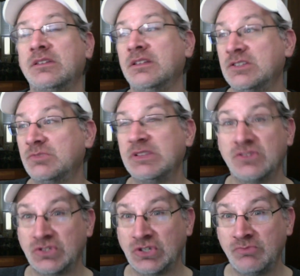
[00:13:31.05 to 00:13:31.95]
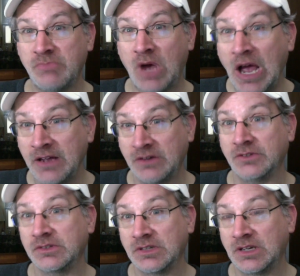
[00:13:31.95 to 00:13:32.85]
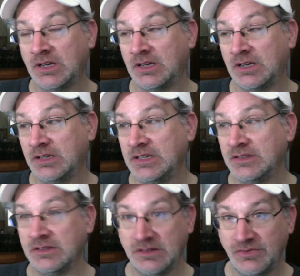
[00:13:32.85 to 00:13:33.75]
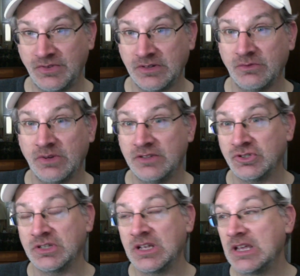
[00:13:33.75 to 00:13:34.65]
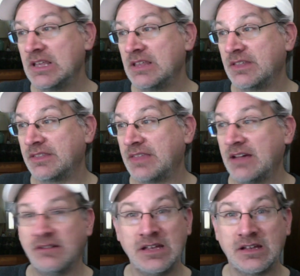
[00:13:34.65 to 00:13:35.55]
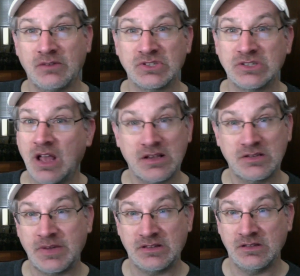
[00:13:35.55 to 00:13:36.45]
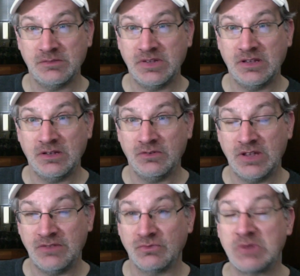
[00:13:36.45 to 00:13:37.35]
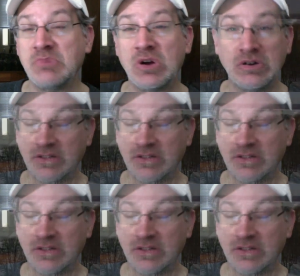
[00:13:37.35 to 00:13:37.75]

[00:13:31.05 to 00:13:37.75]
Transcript: It has been so mild uh, in the Philly region that that lake I was not expecting to be even remotely